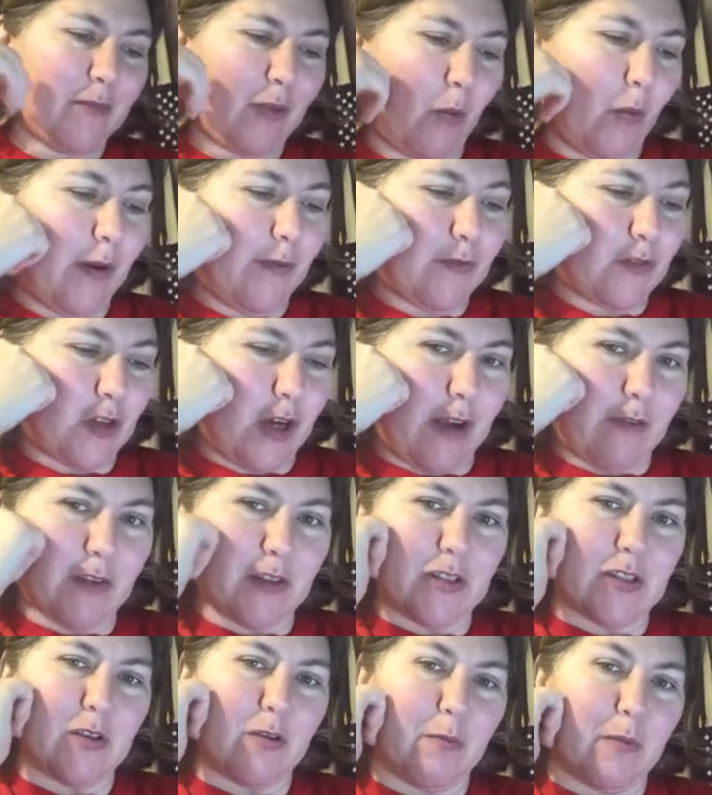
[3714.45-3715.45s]
We've
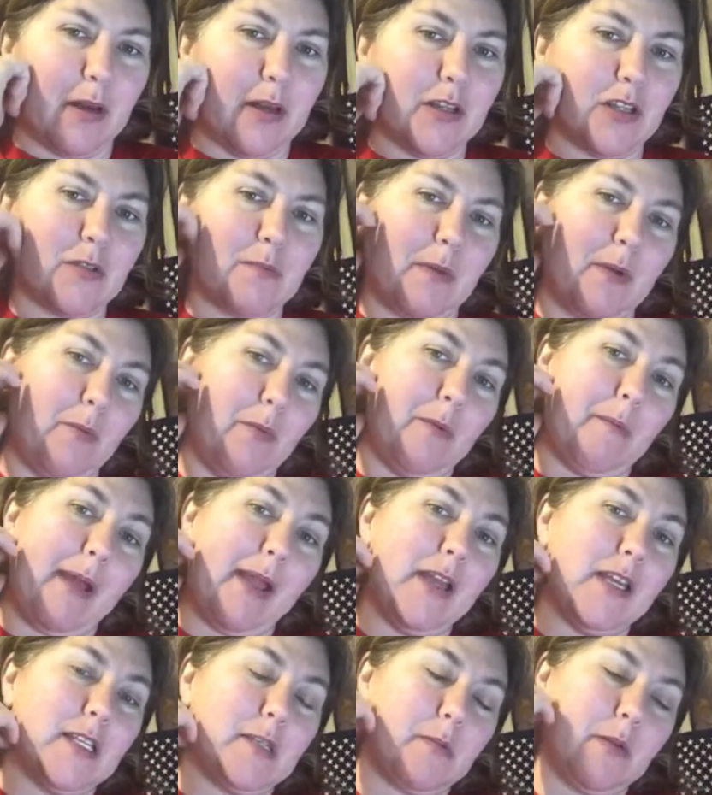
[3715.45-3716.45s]
traveled so much. When
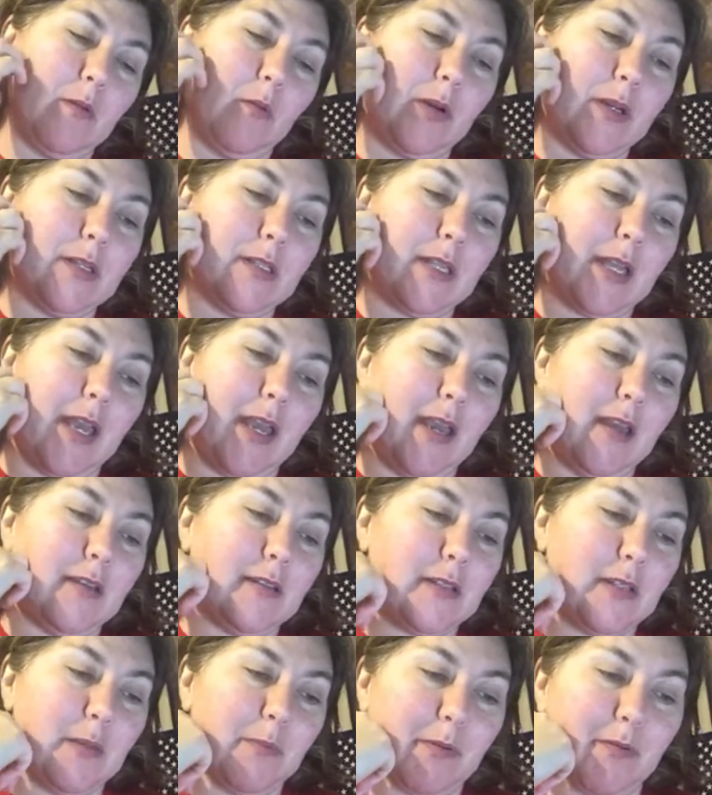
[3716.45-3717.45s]
my husband was a
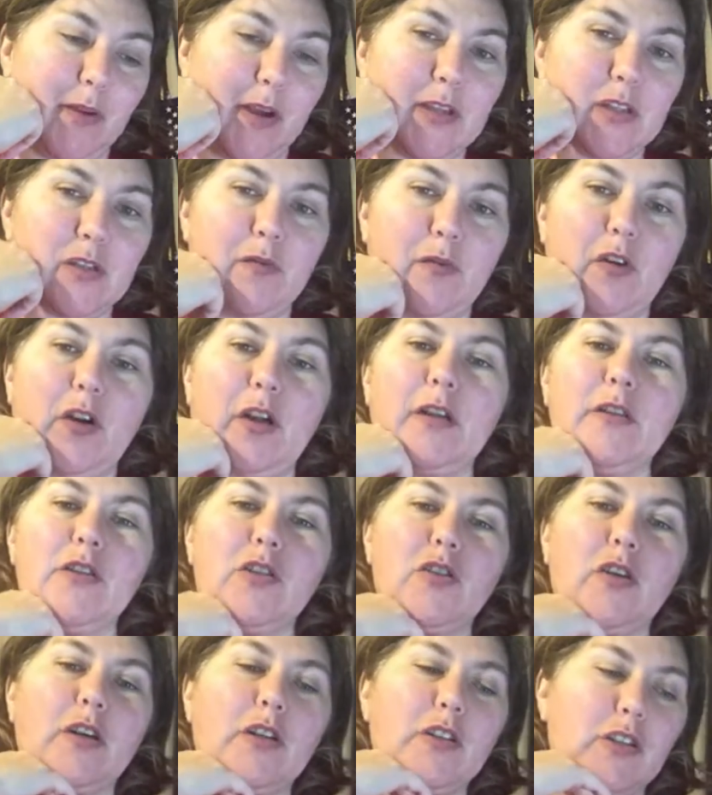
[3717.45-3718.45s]
supervisor for a
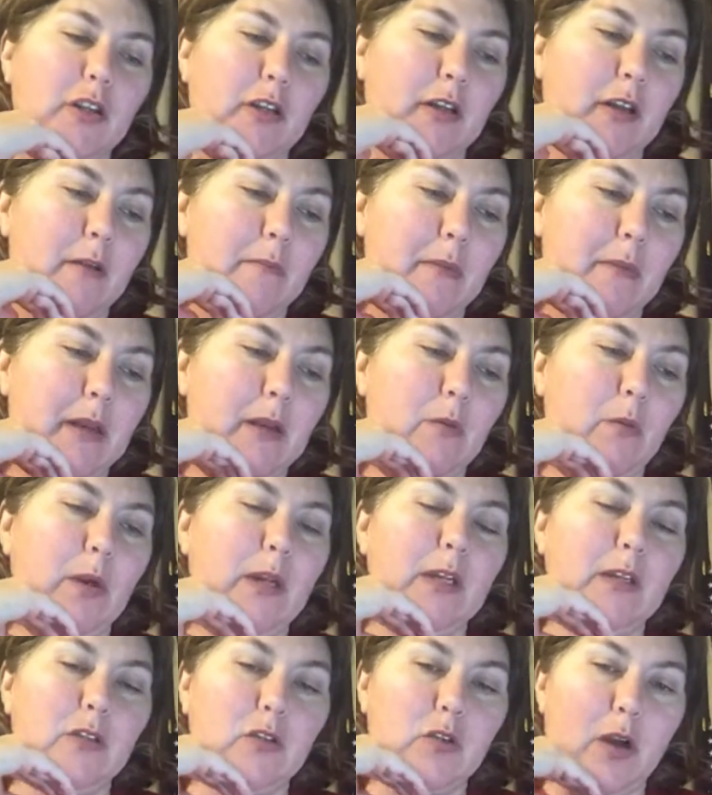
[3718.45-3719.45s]
construction company,
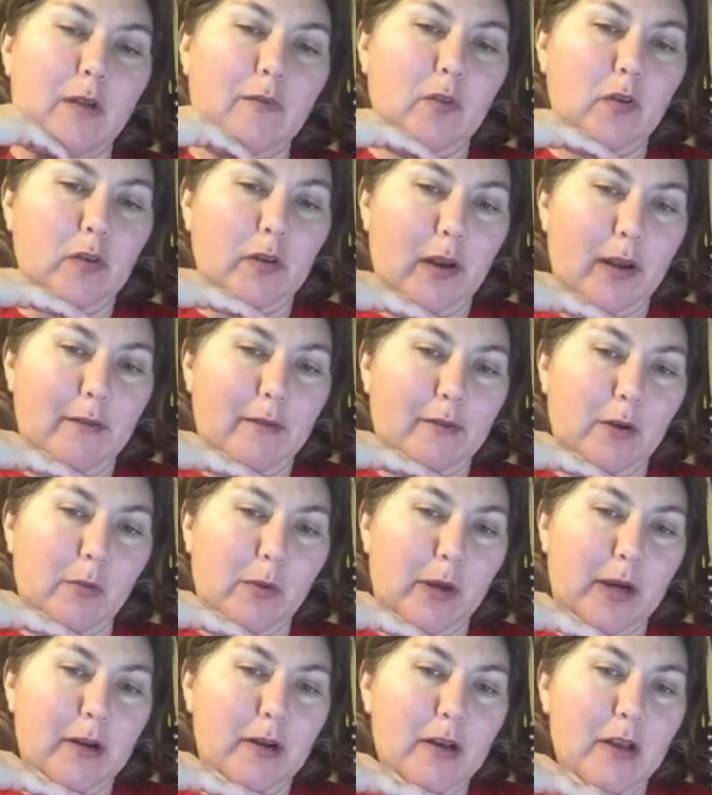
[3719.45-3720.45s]
we traveled
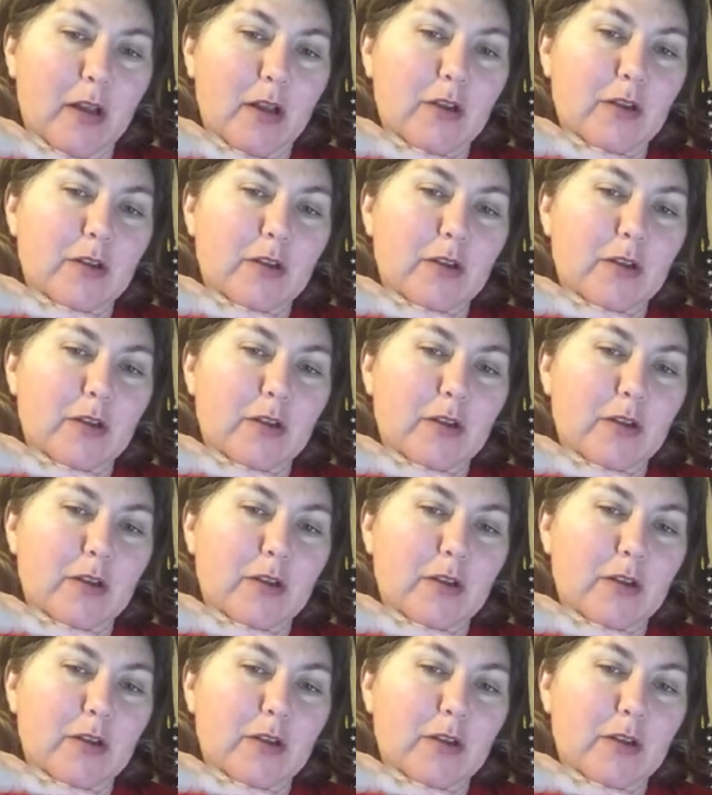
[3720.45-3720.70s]
everywhere.